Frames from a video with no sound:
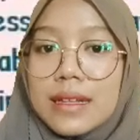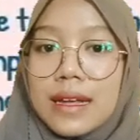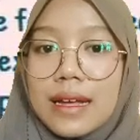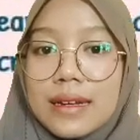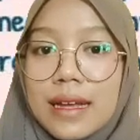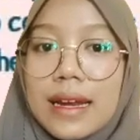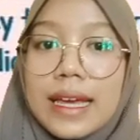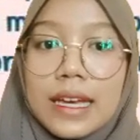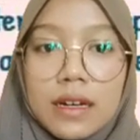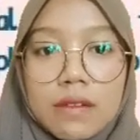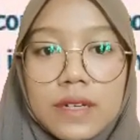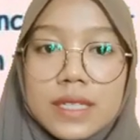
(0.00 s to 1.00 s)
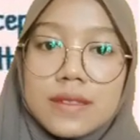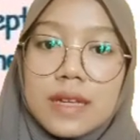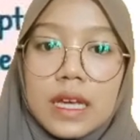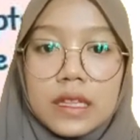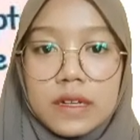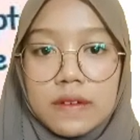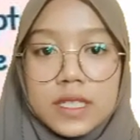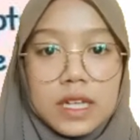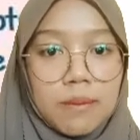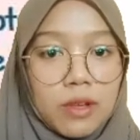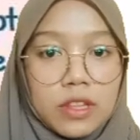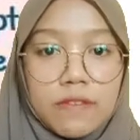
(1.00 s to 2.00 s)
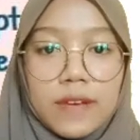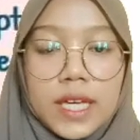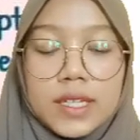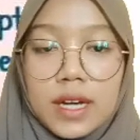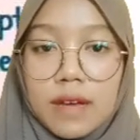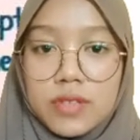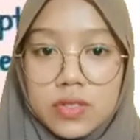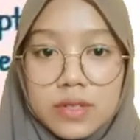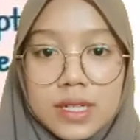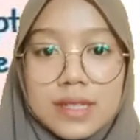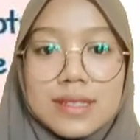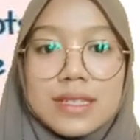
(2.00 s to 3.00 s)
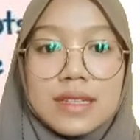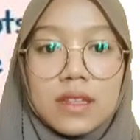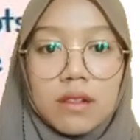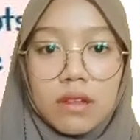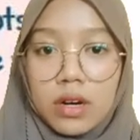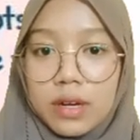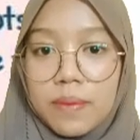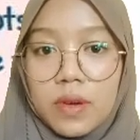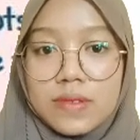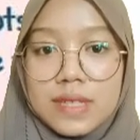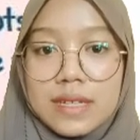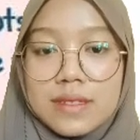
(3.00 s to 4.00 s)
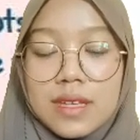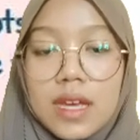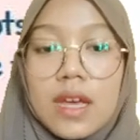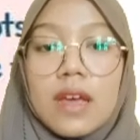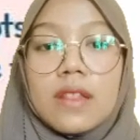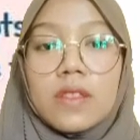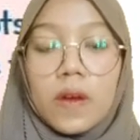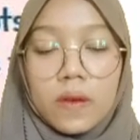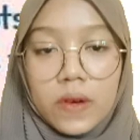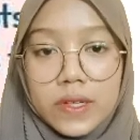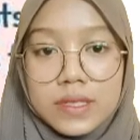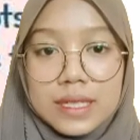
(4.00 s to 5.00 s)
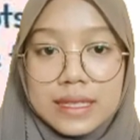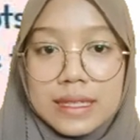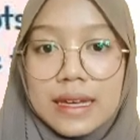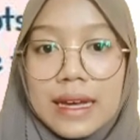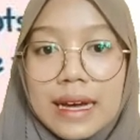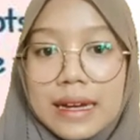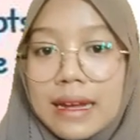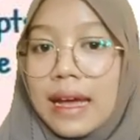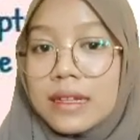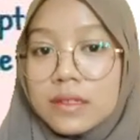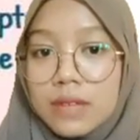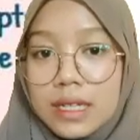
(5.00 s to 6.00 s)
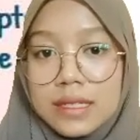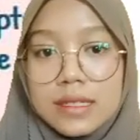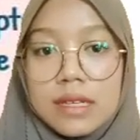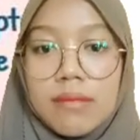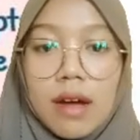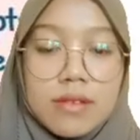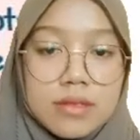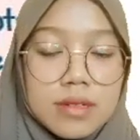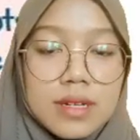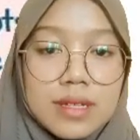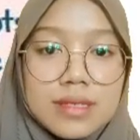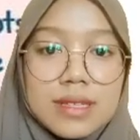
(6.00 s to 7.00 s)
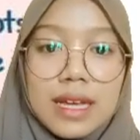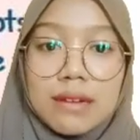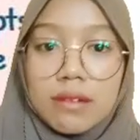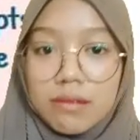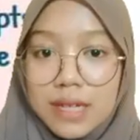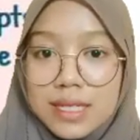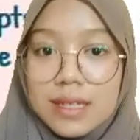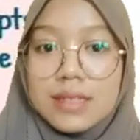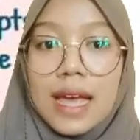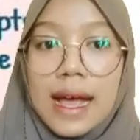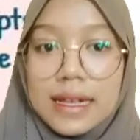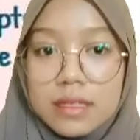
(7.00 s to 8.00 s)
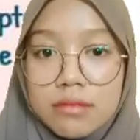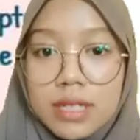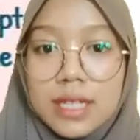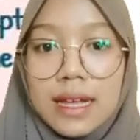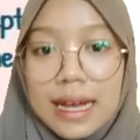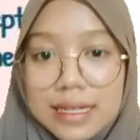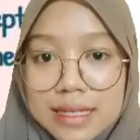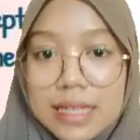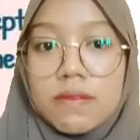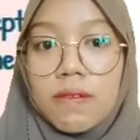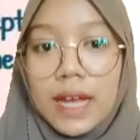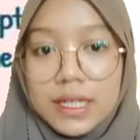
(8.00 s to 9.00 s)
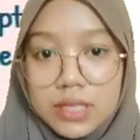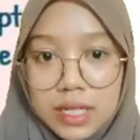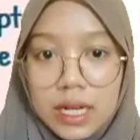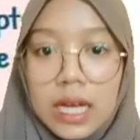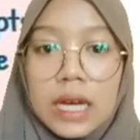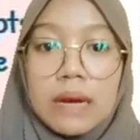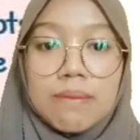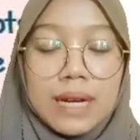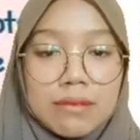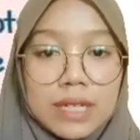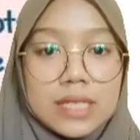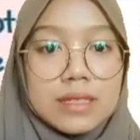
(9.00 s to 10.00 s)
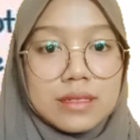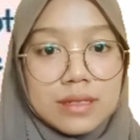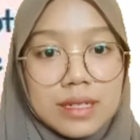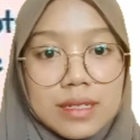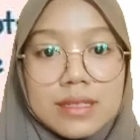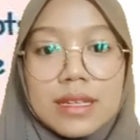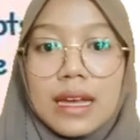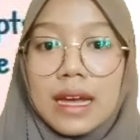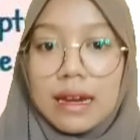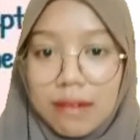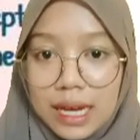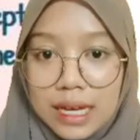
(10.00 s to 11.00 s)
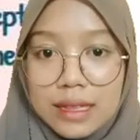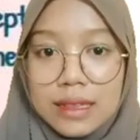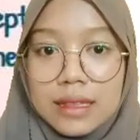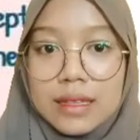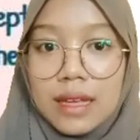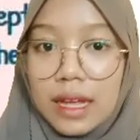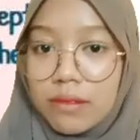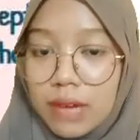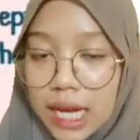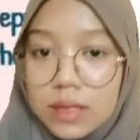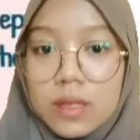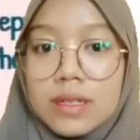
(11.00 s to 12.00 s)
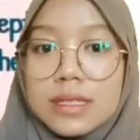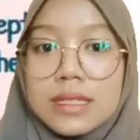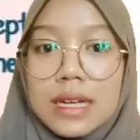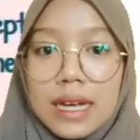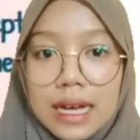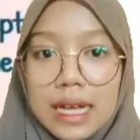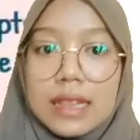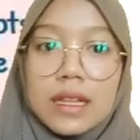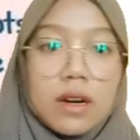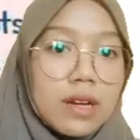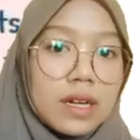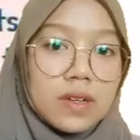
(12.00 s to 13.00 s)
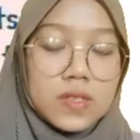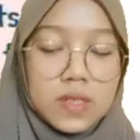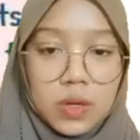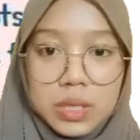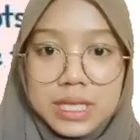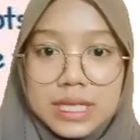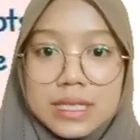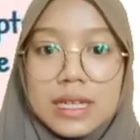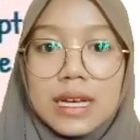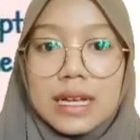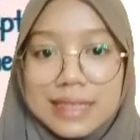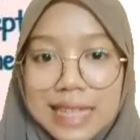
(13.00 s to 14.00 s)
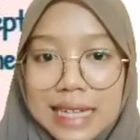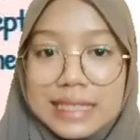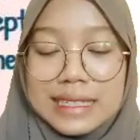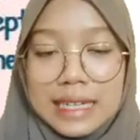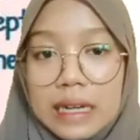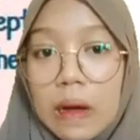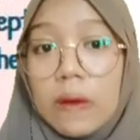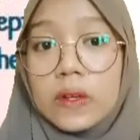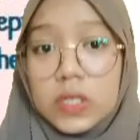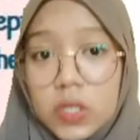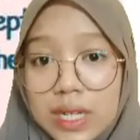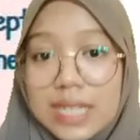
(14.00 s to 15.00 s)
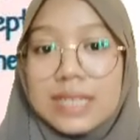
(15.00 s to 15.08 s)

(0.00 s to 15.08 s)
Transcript: And then increase the interest and motivation of students in the learning process. The curiosity and enthusiasm of students increases as well as interaction between students, educators, and learning resources that can occur